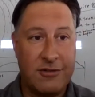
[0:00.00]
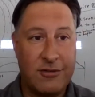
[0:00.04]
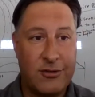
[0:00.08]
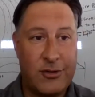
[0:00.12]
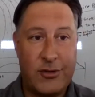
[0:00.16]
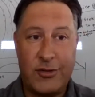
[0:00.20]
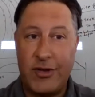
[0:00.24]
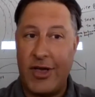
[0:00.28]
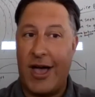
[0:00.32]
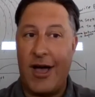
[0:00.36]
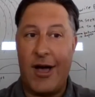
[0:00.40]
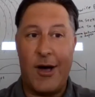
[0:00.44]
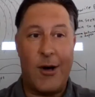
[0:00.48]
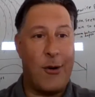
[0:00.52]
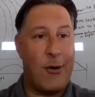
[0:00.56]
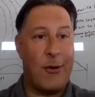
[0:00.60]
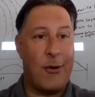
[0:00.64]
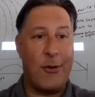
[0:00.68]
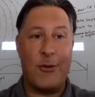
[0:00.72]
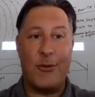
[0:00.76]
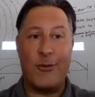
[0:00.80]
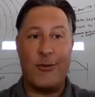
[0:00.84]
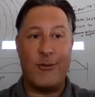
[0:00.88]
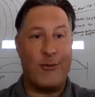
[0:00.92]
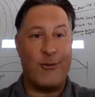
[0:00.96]

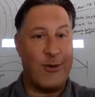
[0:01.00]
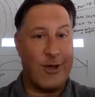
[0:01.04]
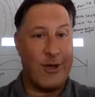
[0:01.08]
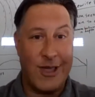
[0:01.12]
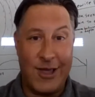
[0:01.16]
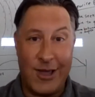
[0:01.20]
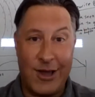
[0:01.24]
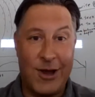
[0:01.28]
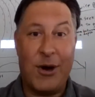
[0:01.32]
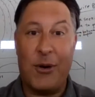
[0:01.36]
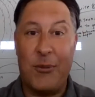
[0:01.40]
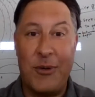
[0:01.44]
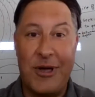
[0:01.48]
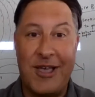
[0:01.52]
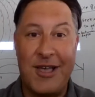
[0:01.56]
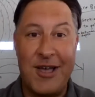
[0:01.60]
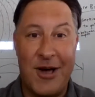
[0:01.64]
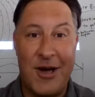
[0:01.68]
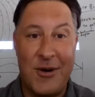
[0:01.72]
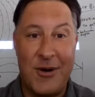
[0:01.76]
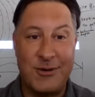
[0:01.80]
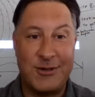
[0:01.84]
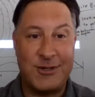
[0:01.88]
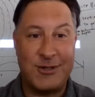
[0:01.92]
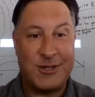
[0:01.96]
So here we
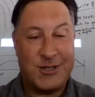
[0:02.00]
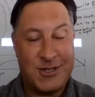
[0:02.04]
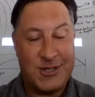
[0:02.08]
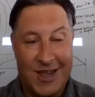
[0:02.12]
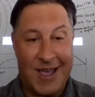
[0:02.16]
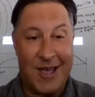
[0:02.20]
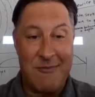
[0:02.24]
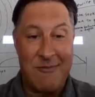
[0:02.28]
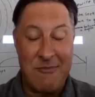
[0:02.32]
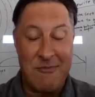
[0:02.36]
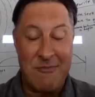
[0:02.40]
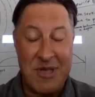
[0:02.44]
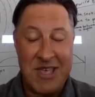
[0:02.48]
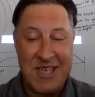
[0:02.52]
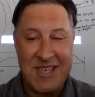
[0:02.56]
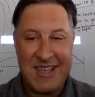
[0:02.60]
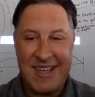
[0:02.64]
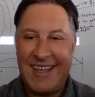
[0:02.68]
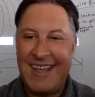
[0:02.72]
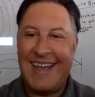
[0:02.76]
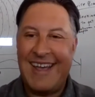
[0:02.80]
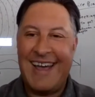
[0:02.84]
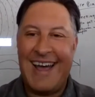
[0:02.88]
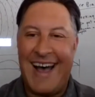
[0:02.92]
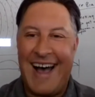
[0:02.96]
go, Jim.
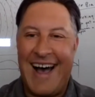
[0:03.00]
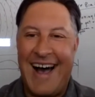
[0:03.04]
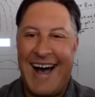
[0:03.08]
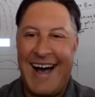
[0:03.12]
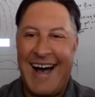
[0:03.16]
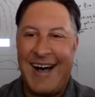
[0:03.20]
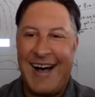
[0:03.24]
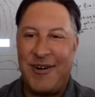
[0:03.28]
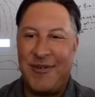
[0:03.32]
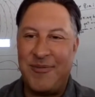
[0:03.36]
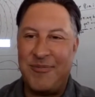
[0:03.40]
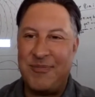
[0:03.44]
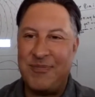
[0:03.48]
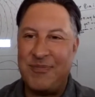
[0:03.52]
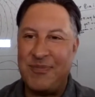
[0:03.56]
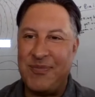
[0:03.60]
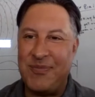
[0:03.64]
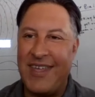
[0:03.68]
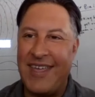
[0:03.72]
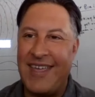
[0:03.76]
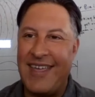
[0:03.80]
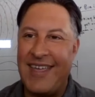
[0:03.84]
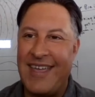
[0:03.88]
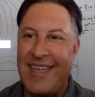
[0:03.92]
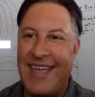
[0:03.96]

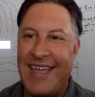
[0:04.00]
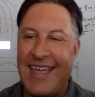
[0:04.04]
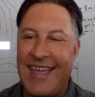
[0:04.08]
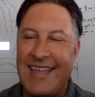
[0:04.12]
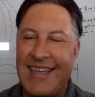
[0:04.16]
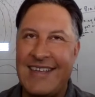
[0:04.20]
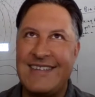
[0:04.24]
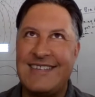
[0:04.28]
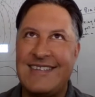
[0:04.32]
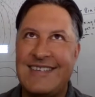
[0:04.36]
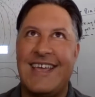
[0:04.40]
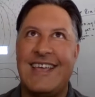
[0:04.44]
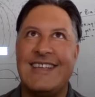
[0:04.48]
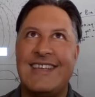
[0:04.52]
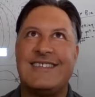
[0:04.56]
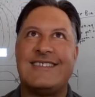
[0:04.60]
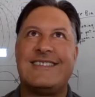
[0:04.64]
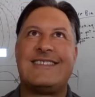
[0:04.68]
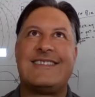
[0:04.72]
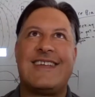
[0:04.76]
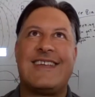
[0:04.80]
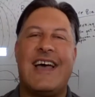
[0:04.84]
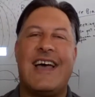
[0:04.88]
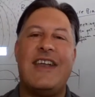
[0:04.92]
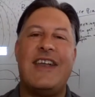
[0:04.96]

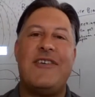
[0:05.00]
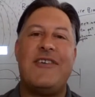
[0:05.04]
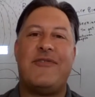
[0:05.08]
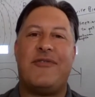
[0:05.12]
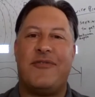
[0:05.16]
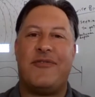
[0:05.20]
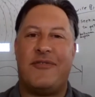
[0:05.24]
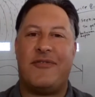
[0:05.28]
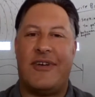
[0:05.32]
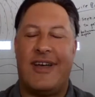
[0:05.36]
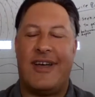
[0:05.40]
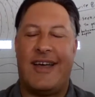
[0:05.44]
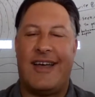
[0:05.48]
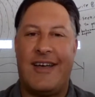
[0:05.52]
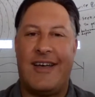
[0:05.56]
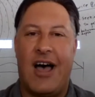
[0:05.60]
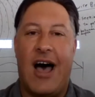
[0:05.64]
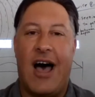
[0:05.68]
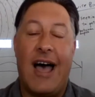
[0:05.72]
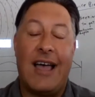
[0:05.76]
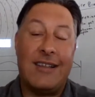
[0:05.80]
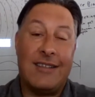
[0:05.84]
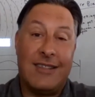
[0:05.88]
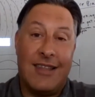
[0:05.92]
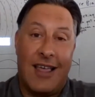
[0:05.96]
It's kind of,
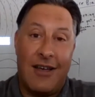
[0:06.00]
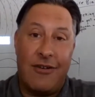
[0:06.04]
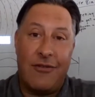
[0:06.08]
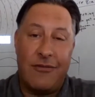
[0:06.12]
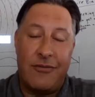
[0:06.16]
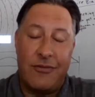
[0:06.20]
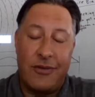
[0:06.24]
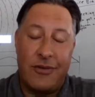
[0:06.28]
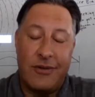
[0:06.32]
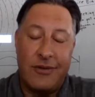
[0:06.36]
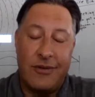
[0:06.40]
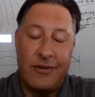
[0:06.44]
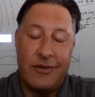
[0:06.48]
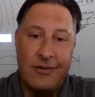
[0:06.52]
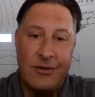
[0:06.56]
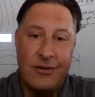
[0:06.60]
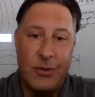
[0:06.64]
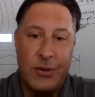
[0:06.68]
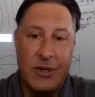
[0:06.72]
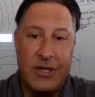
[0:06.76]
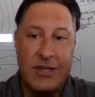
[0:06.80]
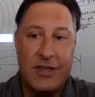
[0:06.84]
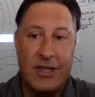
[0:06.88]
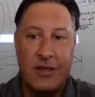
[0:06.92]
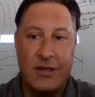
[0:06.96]
I love
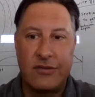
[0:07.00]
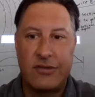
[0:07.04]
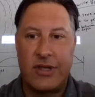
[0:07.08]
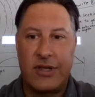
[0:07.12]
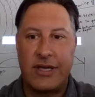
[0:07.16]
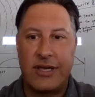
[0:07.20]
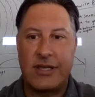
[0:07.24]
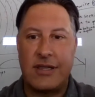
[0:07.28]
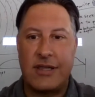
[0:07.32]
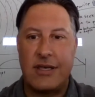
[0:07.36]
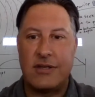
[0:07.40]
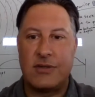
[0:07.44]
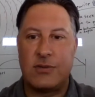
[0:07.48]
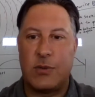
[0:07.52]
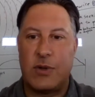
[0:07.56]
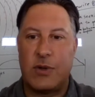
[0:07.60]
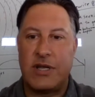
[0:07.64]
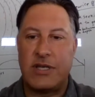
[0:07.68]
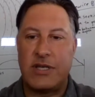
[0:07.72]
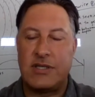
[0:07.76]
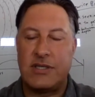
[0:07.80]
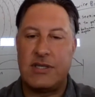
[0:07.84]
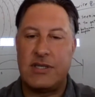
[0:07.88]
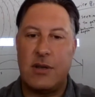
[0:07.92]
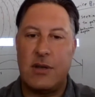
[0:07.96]
doing things like this. When
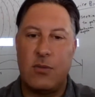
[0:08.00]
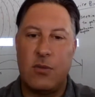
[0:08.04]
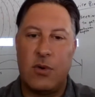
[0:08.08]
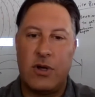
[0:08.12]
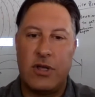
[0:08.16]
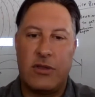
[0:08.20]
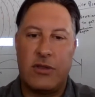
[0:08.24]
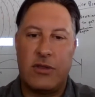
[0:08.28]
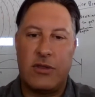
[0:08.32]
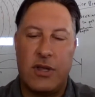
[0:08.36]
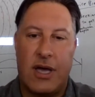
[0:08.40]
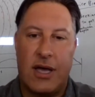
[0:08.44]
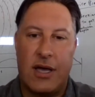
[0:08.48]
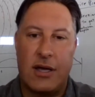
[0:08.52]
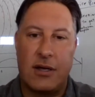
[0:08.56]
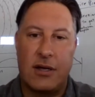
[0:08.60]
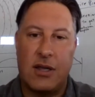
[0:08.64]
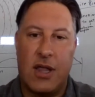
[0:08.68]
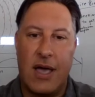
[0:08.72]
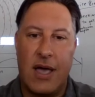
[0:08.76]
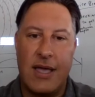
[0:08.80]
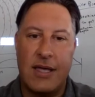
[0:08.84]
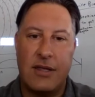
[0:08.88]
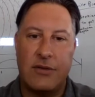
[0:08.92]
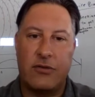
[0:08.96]
I sit with
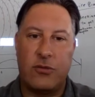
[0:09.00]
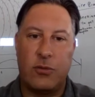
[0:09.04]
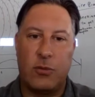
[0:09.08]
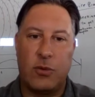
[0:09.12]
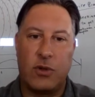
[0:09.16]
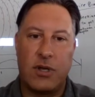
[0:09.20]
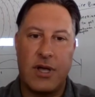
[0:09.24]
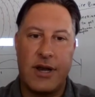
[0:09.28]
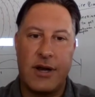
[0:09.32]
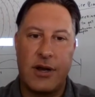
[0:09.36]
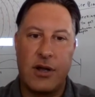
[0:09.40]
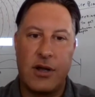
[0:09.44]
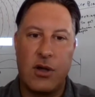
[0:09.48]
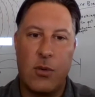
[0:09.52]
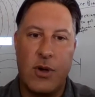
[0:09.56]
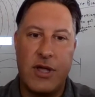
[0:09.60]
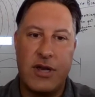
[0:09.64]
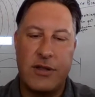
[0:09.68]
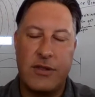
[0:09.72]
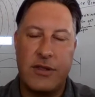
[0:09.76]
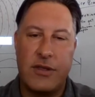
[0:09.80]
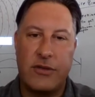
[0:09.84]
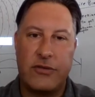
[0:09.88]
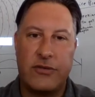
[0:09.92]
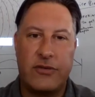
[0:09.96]
clients, we'll kind of go
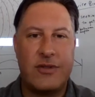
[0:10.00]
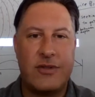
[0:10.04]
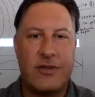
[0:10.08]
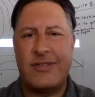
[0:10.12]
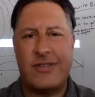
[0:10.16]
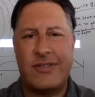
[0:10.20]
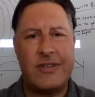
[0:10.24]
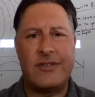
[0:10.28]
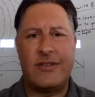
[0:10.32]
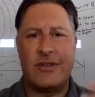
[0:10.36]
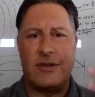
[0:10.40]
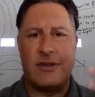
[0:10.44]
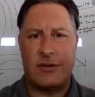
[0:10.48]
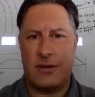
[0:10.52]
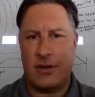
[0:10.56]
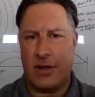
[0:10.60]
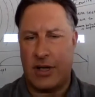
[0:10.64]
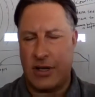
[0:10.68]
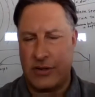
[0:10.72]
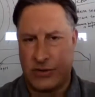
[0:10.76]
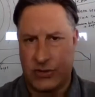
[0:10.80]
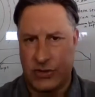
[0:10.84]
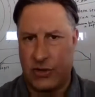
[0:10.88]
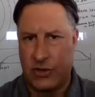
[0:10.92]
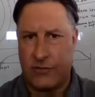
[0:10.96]
into this. This isn't
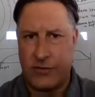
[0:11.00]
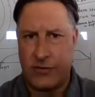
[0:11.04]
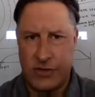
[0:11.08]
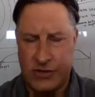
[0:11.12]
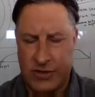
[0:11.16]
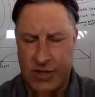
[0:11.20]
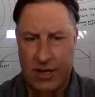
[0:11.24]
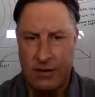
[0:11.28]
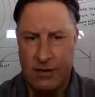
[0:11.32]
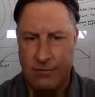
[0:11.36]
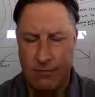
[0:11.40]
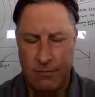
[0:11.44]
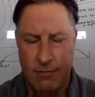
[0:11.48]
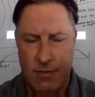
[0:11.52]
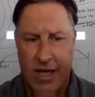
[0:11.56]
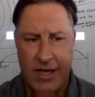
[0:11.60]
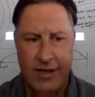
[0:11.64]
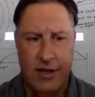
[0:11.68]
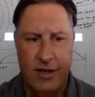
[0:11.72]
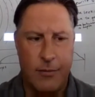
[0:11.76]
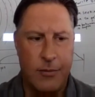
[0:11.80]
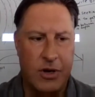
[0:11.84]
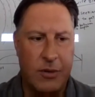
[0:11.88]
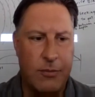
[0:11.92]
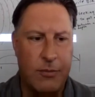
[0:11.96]
a service that my
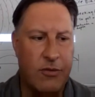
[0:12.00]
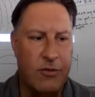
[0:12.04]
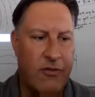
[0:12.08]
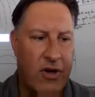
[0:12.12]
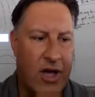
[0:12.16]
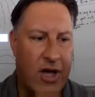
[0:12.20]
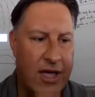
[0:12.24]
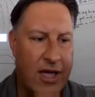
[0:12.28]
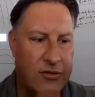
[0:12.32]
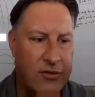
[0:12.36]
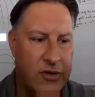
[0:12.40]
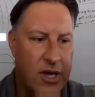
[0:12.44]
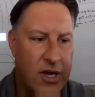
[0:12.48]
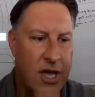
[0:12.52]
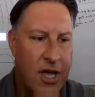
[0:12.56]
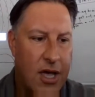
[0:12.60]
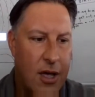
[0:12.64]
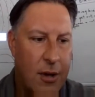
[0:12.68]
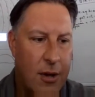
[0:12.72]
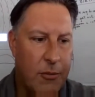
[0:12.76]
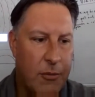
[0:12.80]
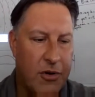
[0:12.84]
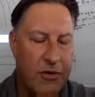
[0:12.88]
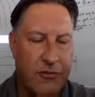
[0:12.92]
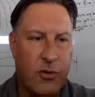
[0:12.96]
company provides.
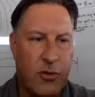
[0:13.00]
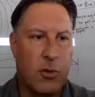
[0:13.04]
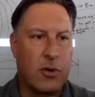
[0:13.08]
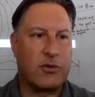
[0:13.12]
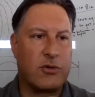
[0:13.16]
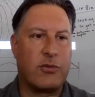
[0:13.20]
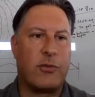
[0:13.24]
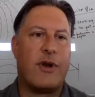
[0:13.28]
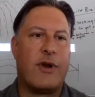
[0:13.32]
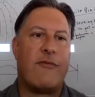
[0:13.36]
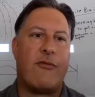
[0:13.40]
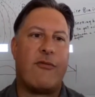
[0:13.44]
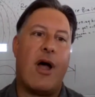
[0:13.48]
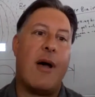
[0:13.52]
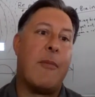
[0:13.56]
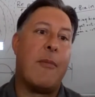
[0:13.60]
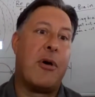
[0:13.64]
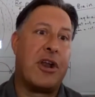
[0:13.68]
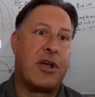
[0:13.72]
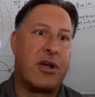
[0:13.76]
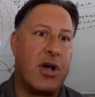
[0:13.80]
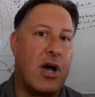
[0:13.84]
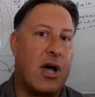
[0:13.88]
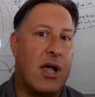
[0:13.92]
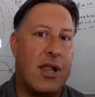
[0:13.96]
But of course, whenever I'm on
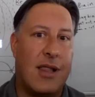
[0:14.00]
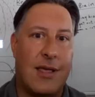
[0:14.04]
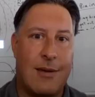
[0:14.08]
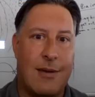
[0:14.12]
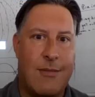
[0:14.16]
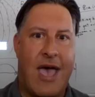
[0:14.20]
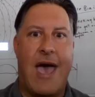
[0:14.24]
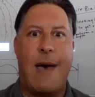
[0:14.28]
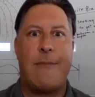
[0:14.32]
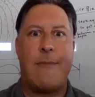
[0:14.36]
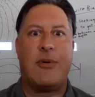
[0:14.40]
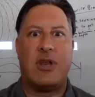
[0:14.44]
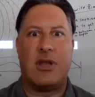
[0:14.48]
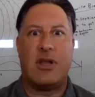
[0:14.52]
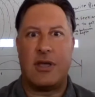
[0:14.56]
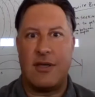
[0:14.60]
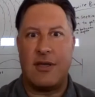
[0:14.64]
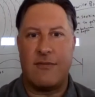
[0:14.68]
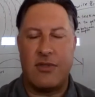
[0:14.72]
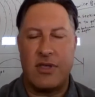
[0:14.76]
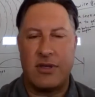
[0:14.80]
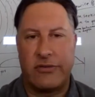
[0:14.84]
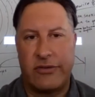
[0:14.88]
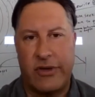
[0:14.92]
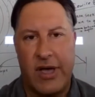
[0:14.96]
a call, I'm happy to
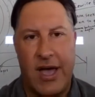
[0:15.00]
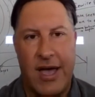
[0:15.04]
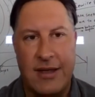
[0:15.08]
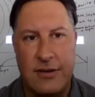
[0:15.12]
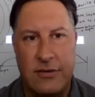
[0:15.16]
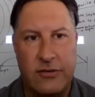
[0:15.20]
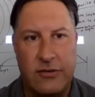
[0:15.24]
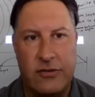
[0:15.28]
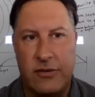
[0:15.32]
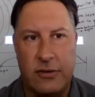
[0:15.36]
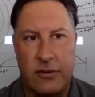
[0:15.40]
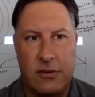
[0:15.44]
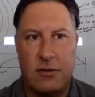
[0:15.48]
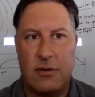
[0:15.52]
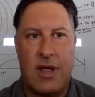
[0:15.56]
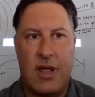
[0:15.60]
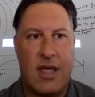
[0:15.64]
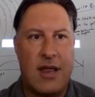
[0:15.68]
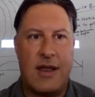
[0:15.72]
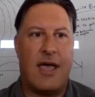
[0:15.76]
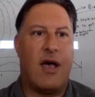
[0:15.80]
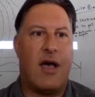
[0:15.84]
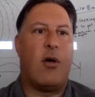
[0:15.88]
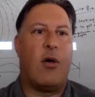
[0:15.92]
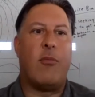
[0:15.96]
give this guidance and
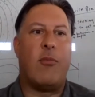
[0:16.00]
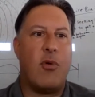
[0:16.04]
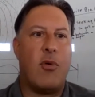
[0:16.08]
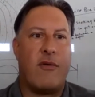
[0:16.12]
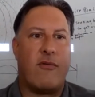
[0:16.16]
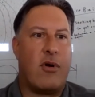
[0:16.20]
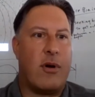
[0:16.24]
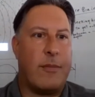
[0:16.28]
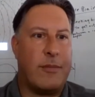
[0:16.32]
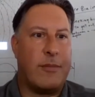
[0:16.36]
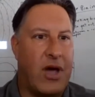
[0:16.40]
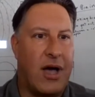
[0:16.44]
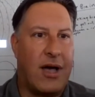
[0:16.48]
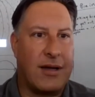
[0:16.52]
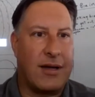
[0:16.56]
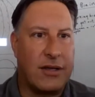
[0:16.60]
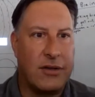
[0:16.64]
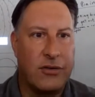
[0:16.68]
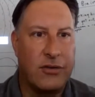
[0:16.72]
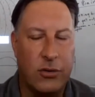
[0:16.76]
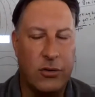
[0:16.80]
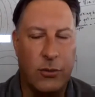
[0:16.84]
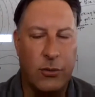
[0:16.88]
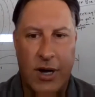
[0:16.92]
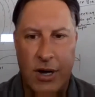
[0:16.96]
help whoever I'm
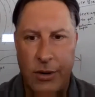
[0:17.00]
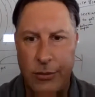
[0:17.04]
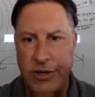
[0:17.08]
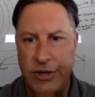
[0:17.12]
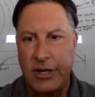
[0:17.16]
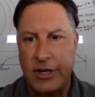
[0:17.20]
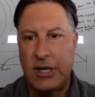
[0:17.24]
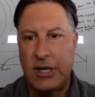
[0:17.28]
talking to out.